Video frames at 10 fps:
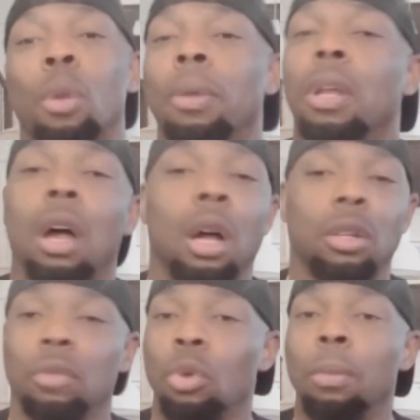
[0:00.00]
Women
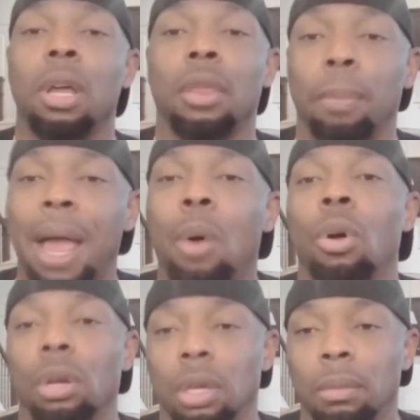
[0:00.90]
are the
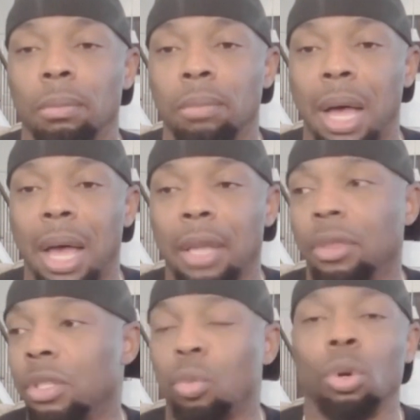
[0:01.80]
power
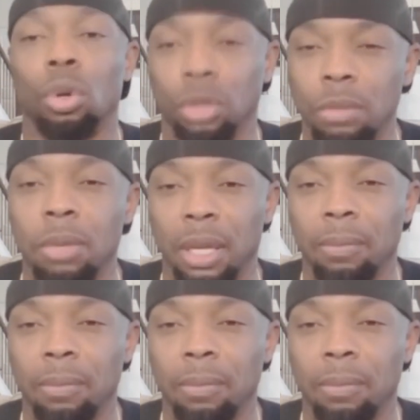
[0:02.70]
behind this world to me.